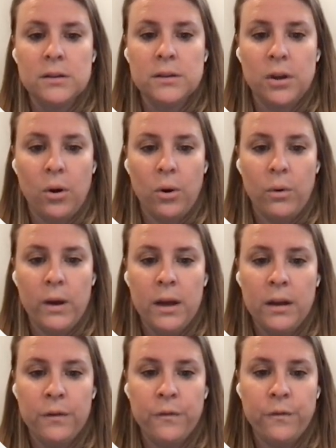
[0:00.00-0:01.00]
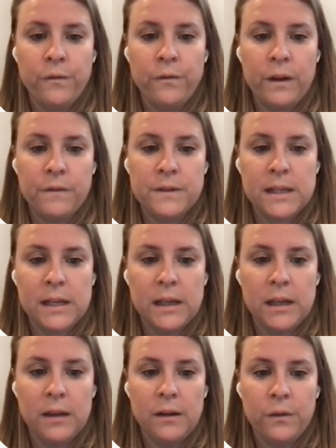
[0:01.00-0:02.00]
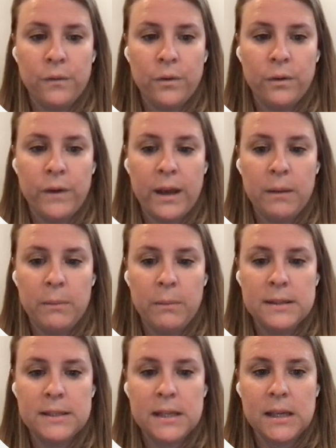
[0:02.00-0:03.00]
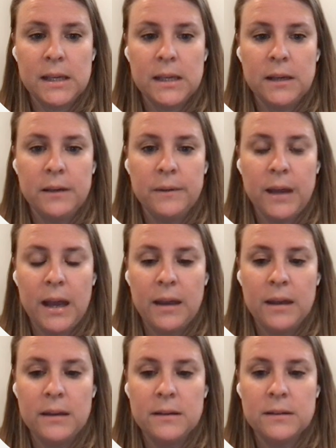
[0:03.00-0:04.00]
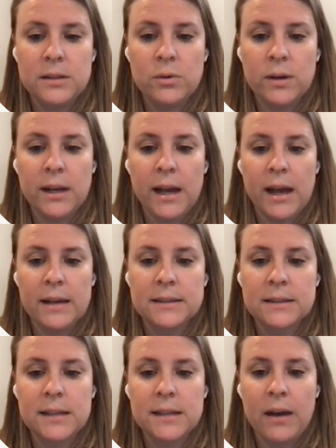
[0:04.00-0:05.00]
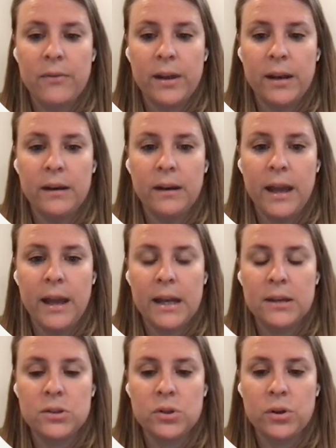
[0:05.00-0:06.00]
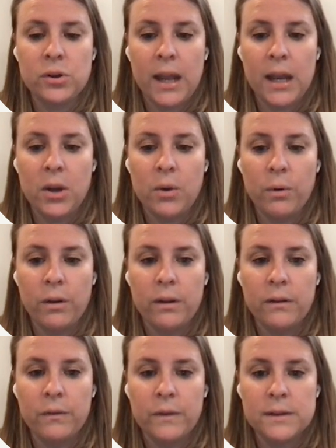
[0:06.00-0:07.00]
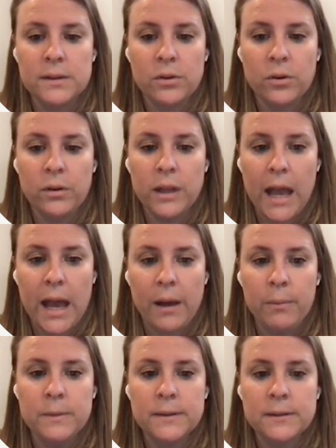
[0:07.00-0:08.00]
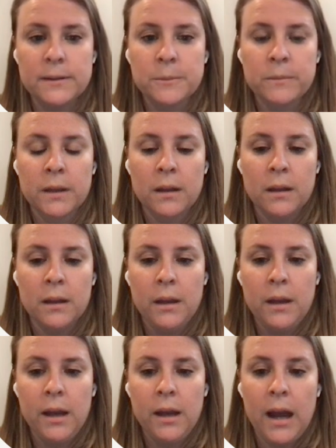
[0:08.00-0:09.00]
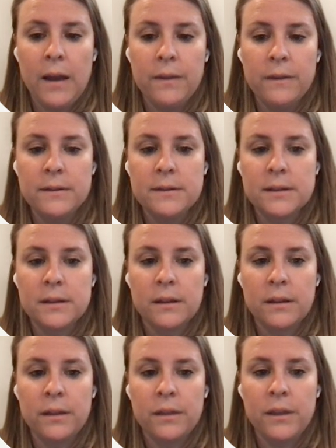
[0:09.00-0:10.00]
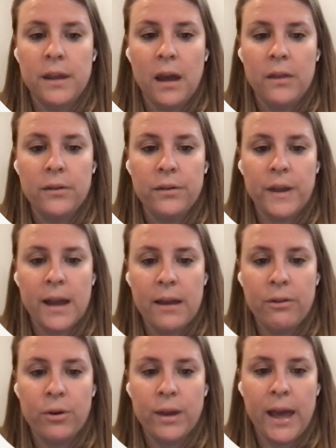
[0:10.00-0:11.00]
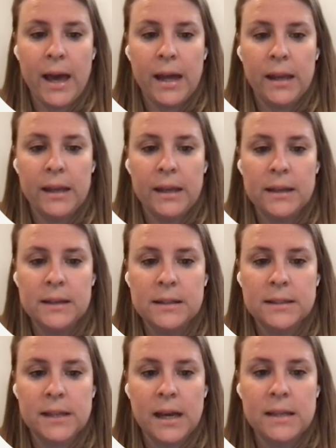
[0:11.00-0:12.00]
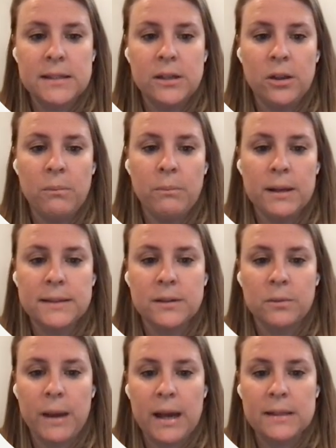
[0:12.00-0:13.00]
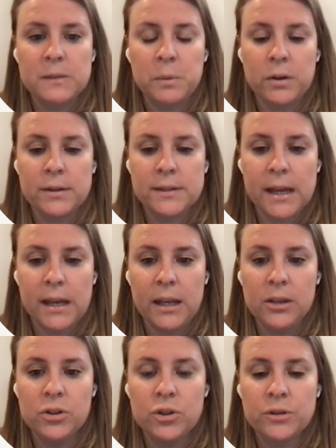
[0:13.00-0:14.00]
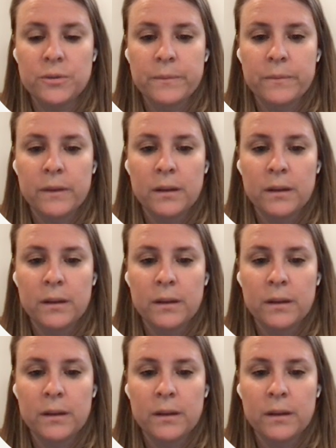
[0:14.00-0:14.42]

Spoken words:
So 50 for vitamin D, and you can ask to have that added to your annual physical labs. And the other thing I look at is ideal muscle mass percentage,